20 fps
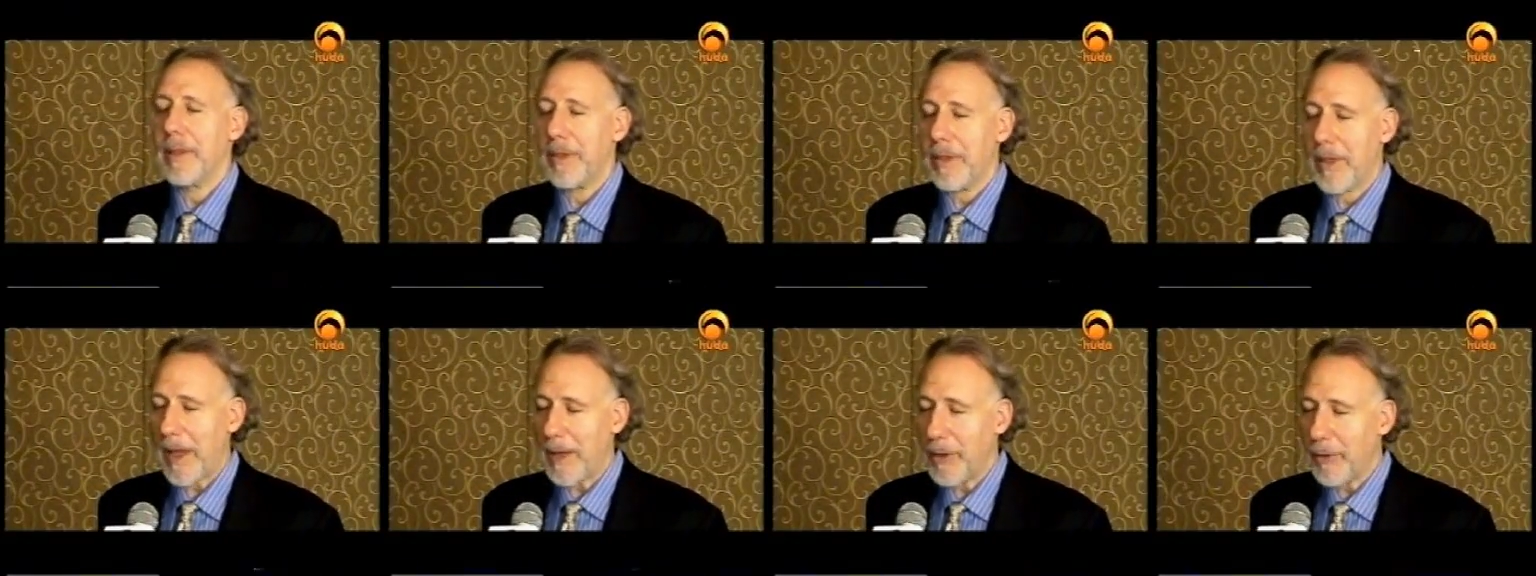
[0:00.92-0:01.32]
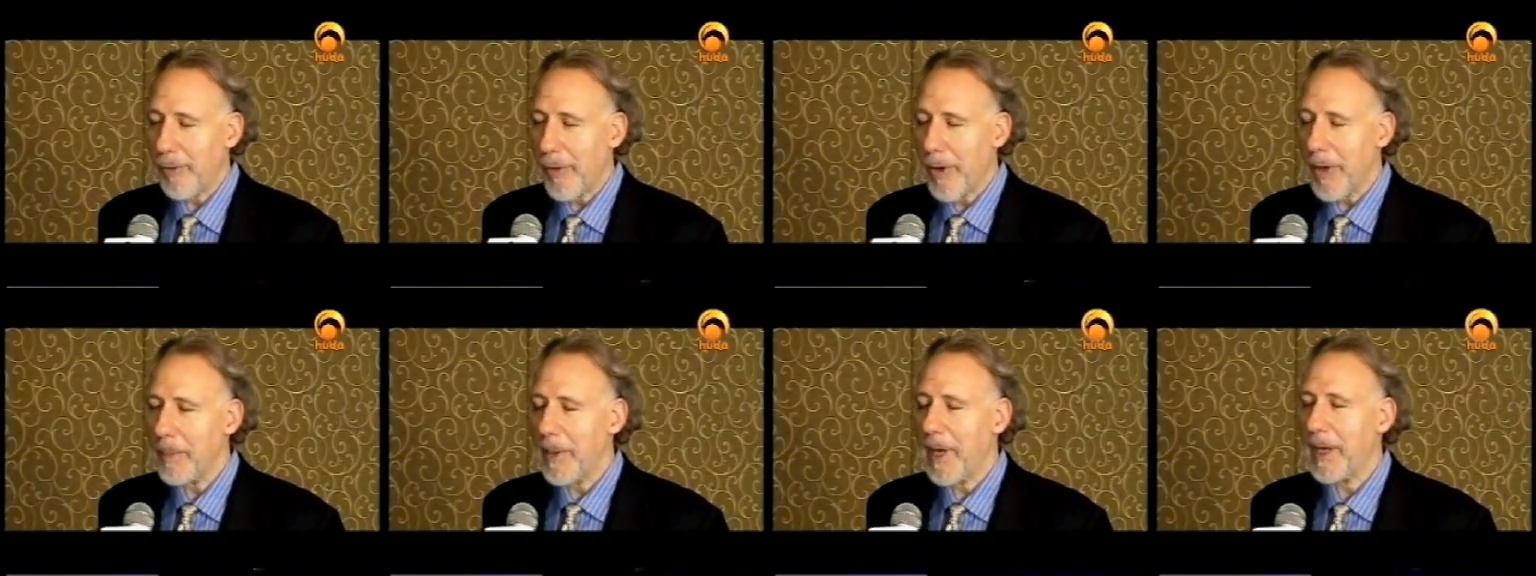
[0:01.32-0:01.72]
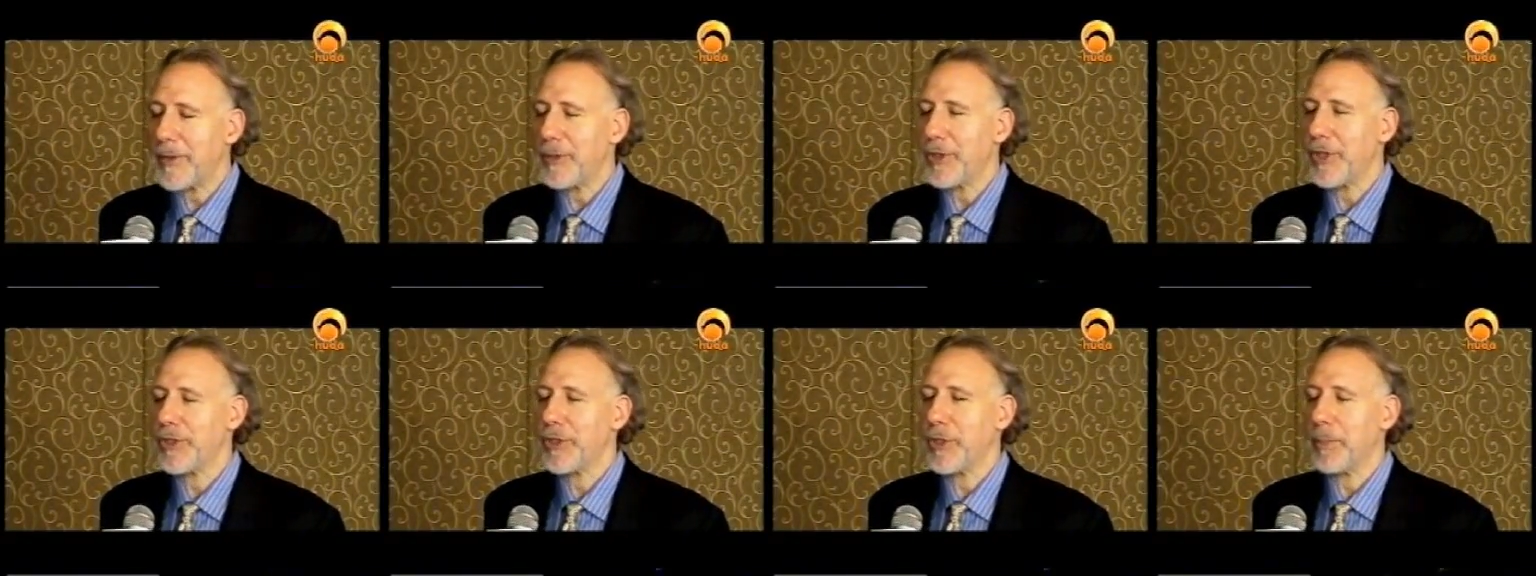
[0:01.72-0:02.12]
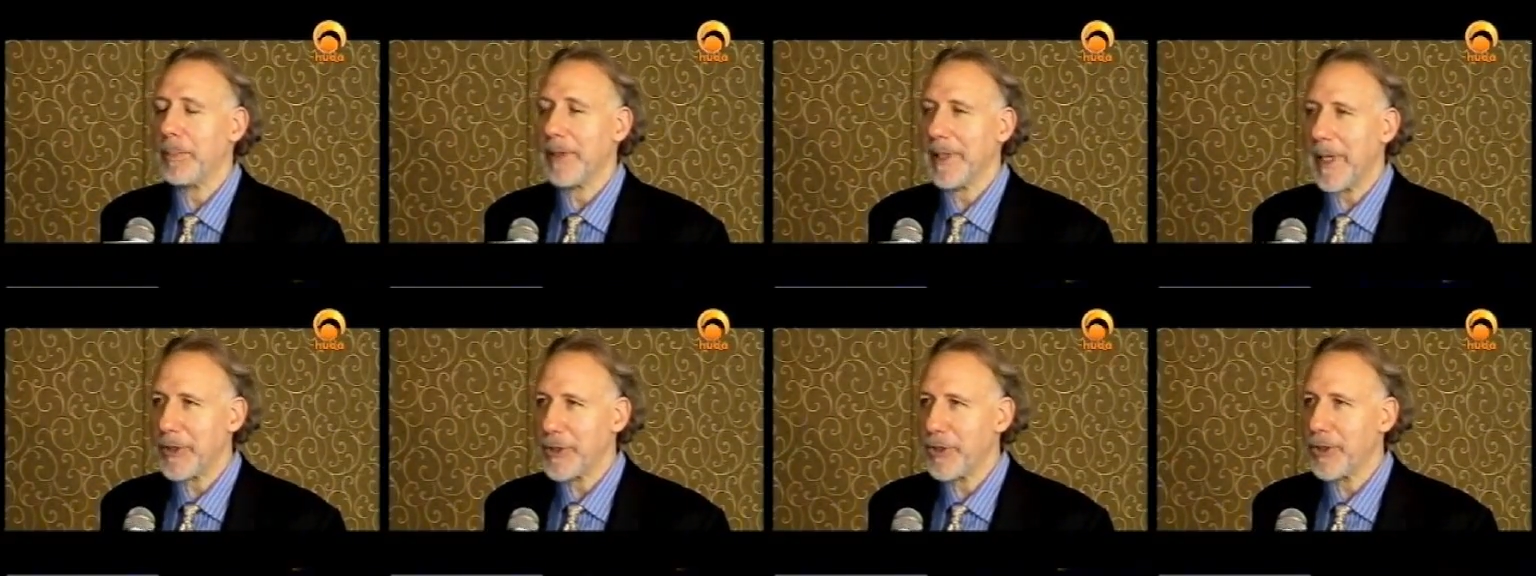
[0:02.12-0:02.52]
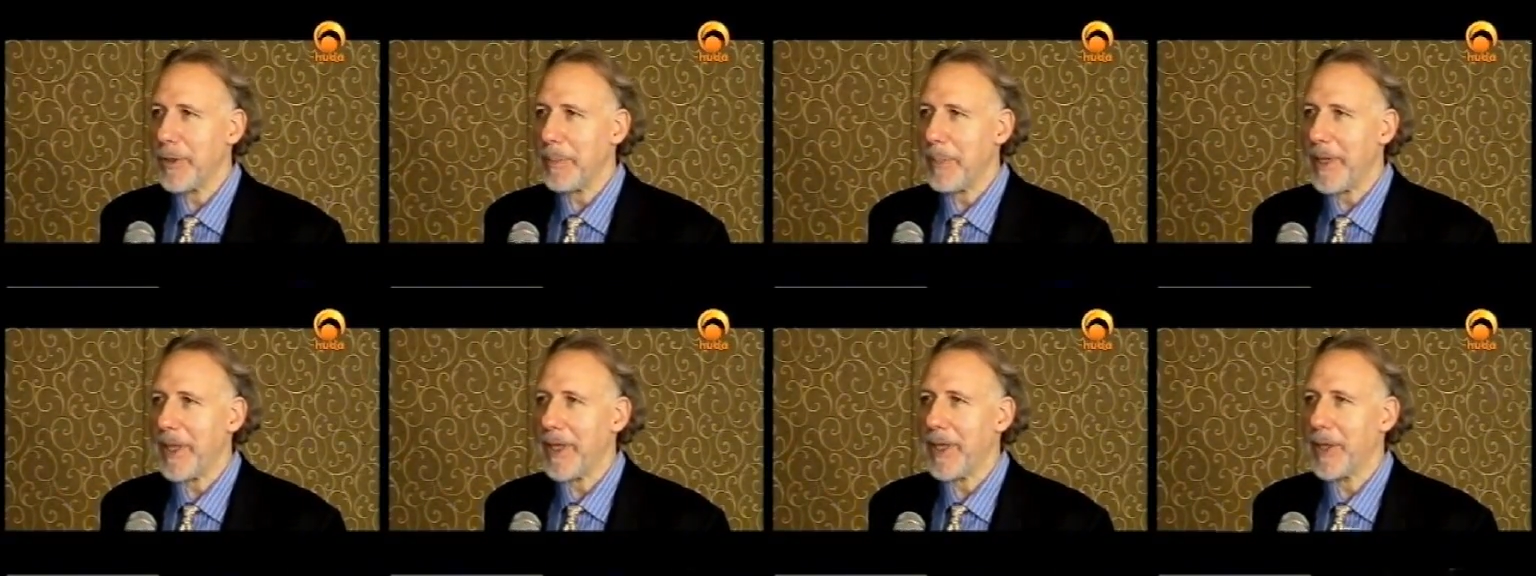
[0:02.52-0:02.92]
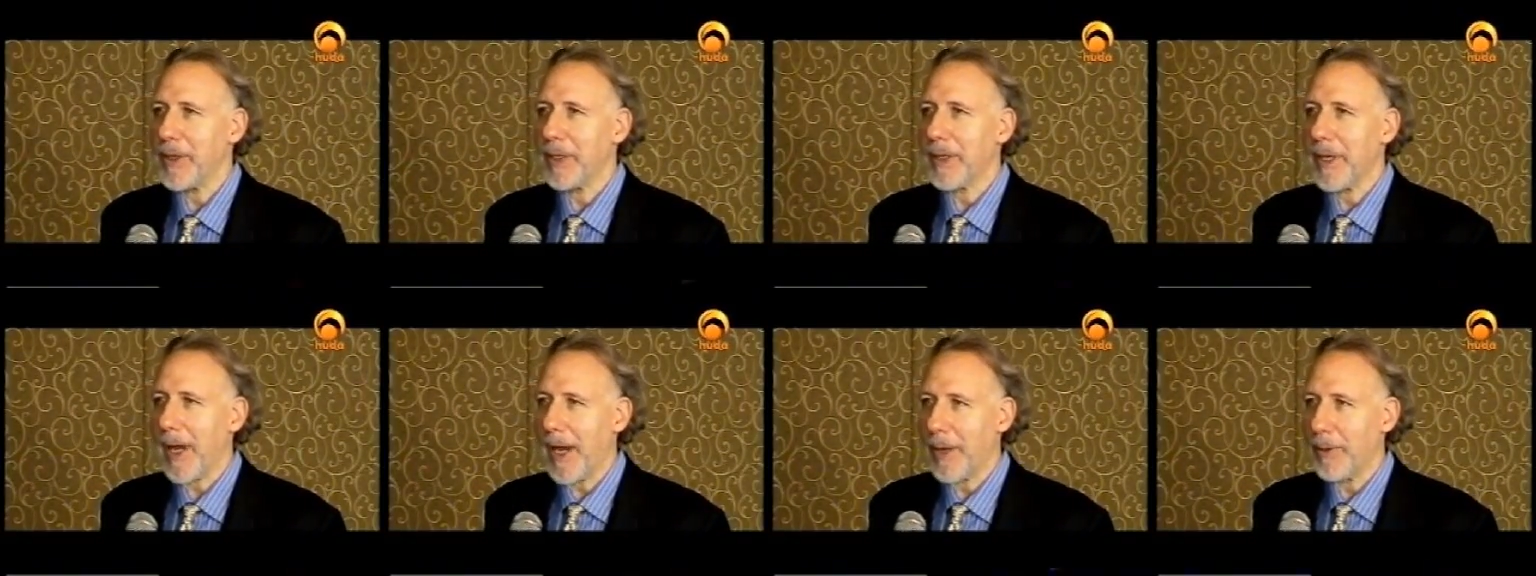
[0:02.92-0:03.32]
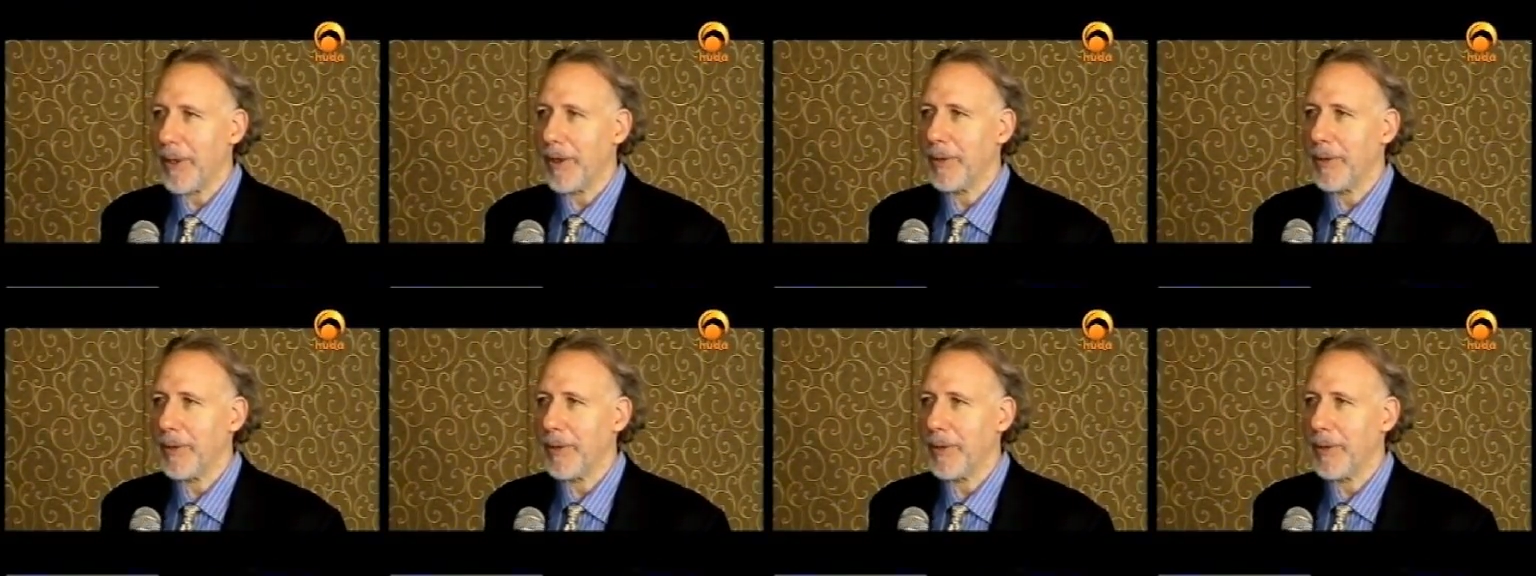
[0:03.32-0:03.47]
Thank you very much. It's a pleasure to be here in Cairo.